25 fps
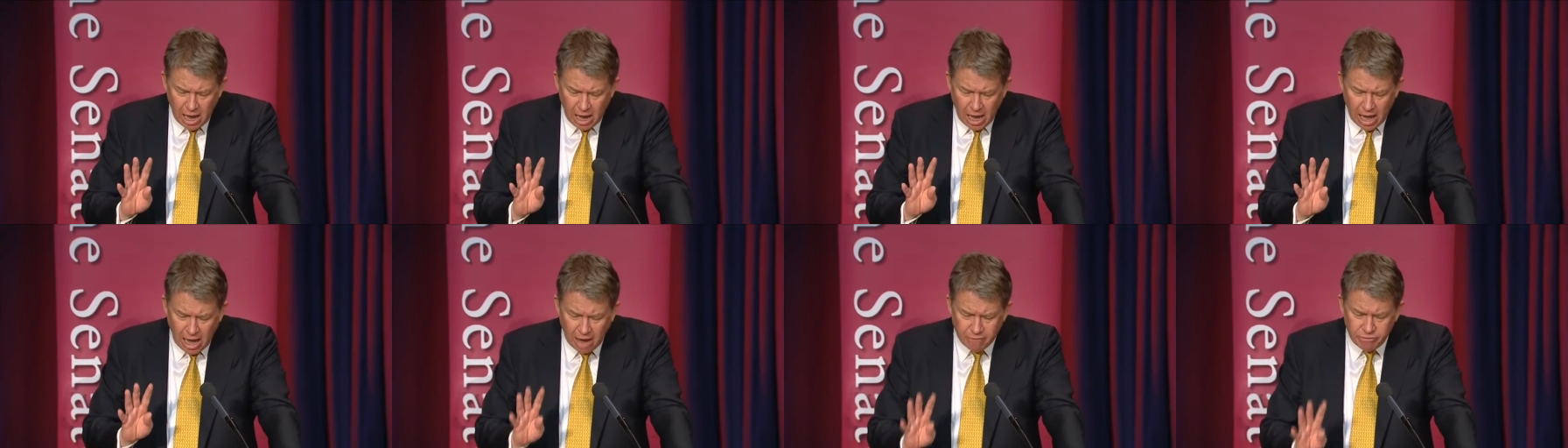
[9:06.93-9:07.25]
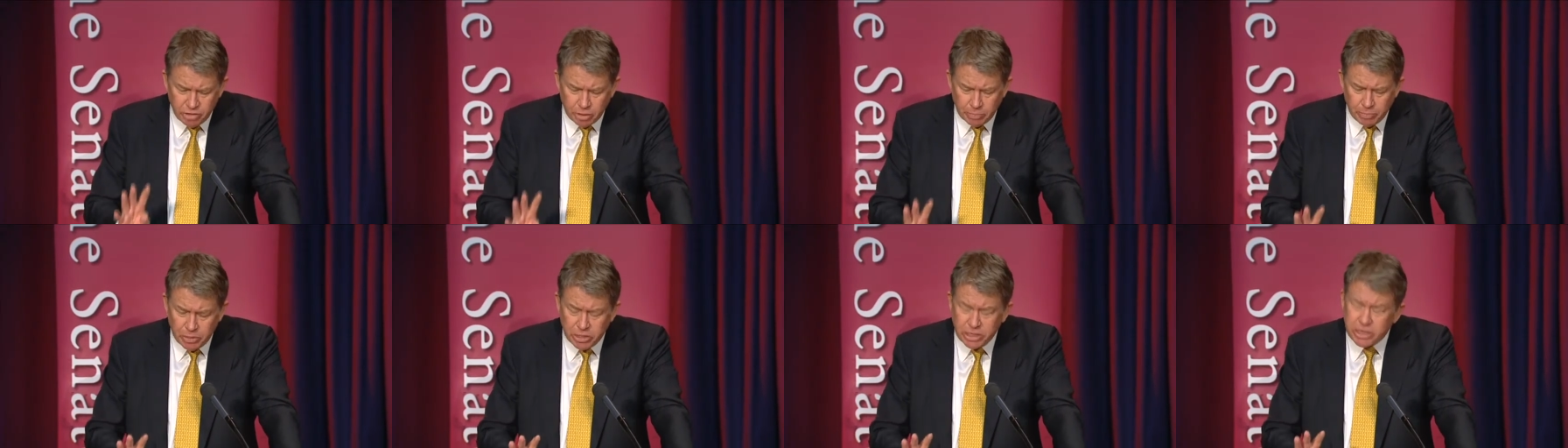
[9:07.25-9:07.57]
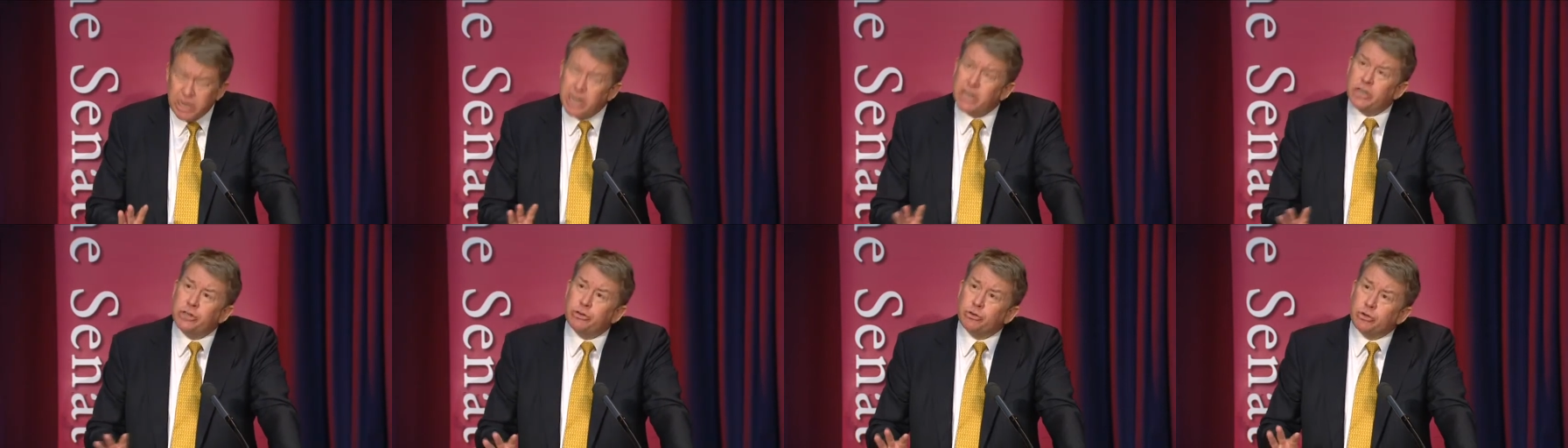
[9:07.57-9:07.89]
have the
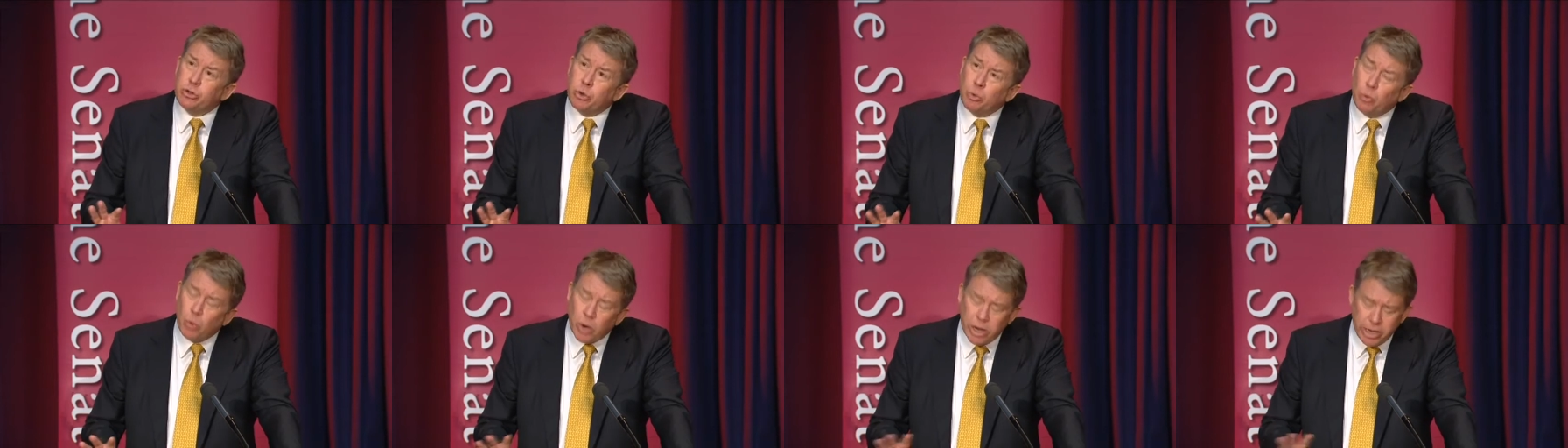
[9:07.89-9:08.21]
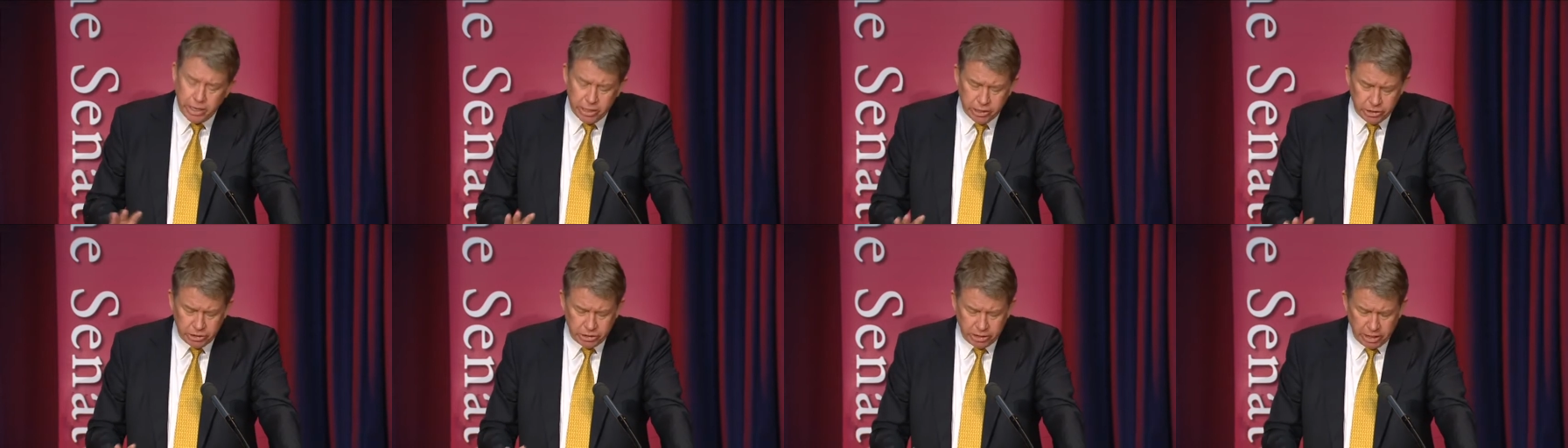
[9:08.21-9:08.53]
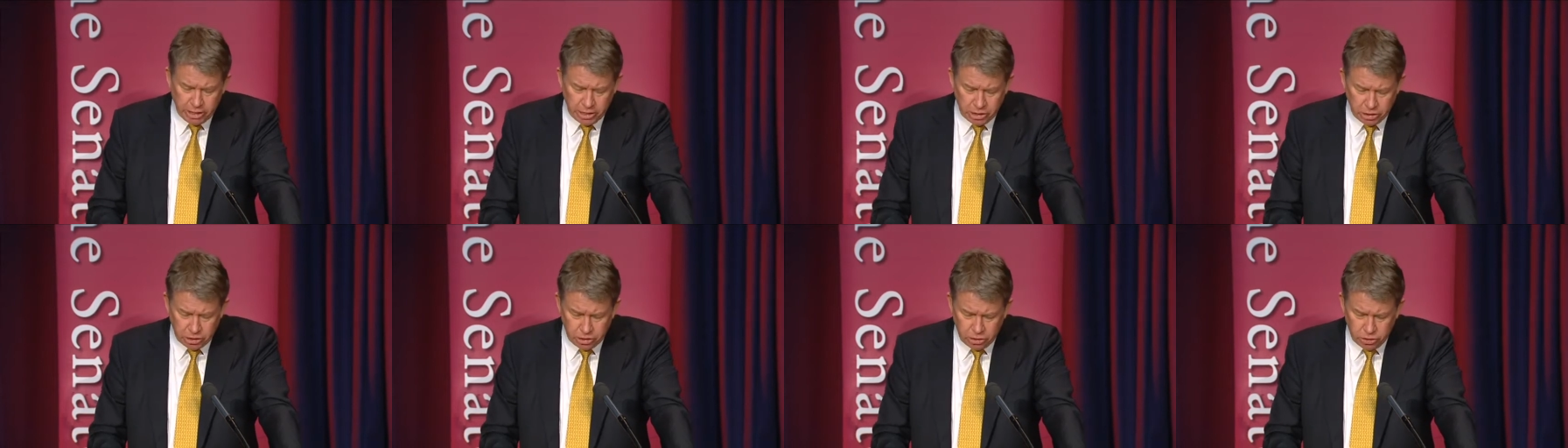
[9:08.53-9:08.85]
potential to weaken
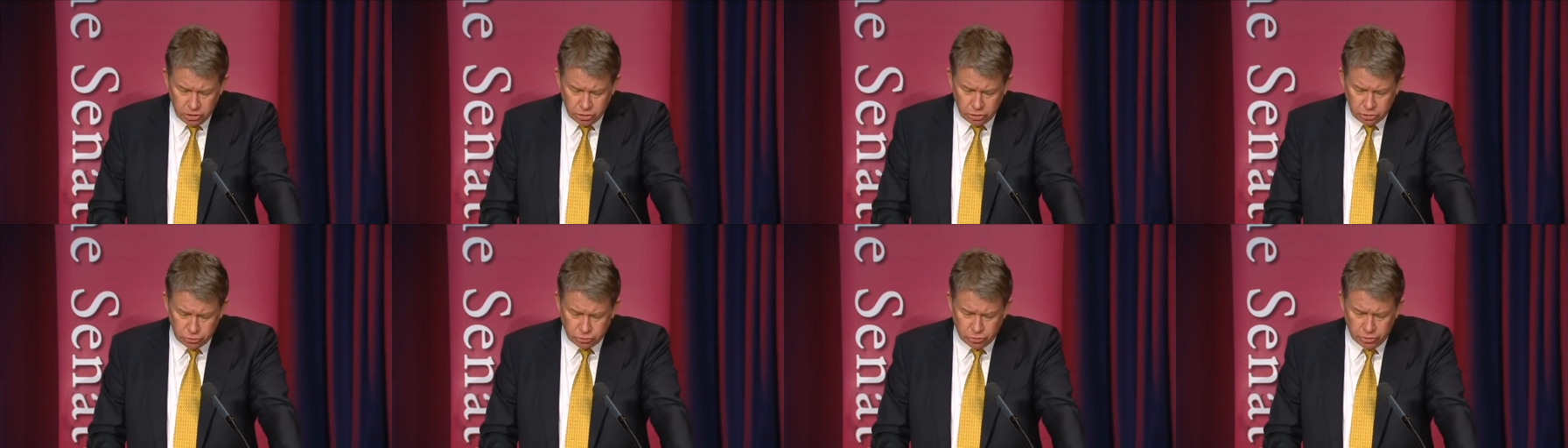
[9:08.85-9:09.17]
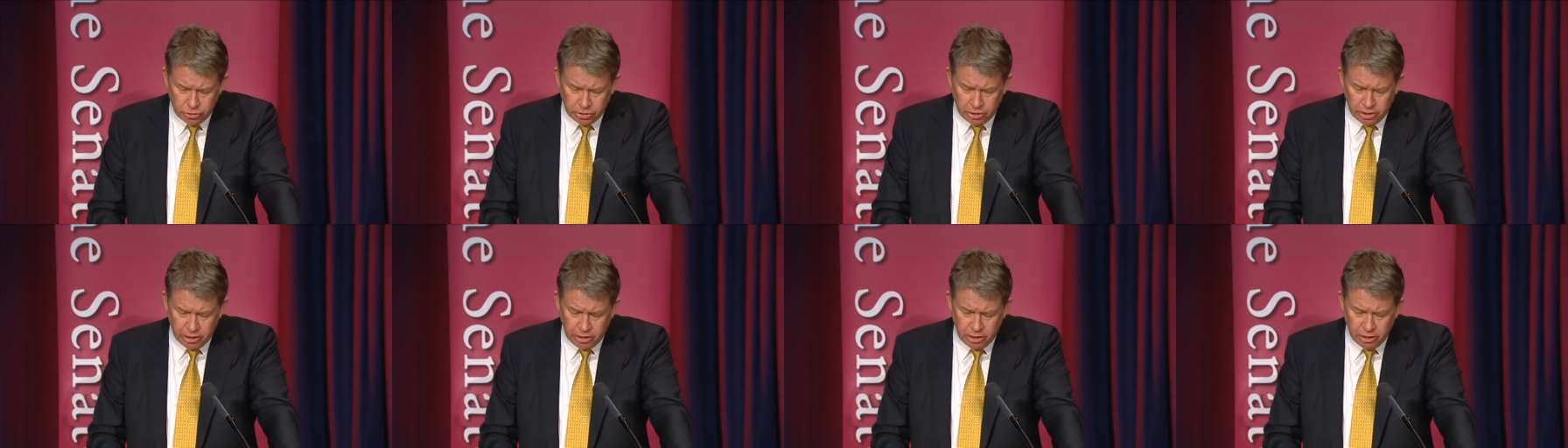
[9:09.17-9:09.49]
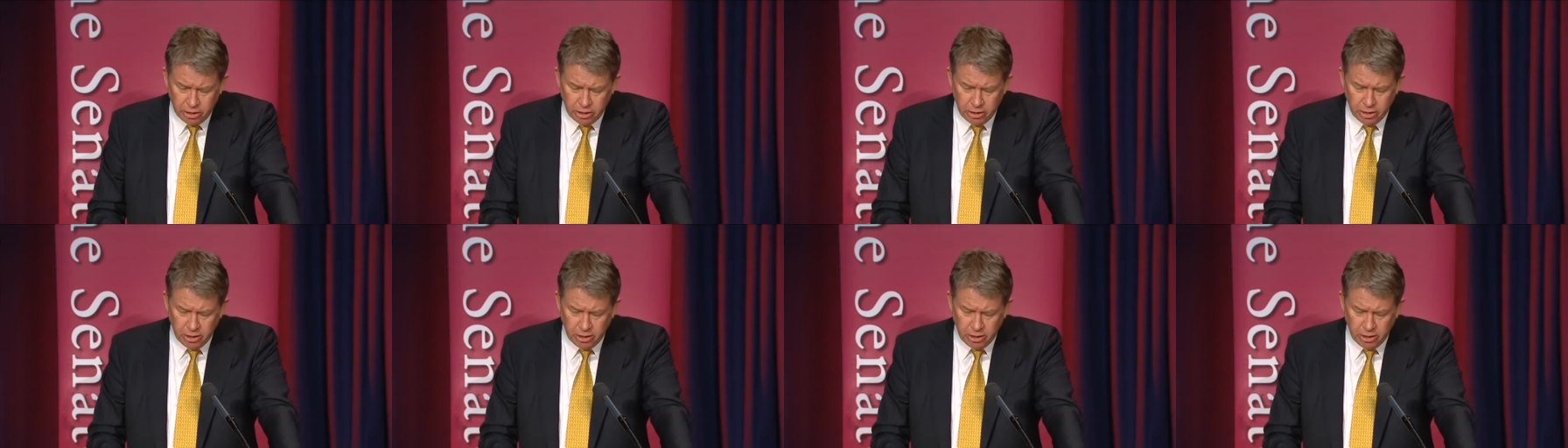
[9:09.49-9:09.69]
Senate scrutiny.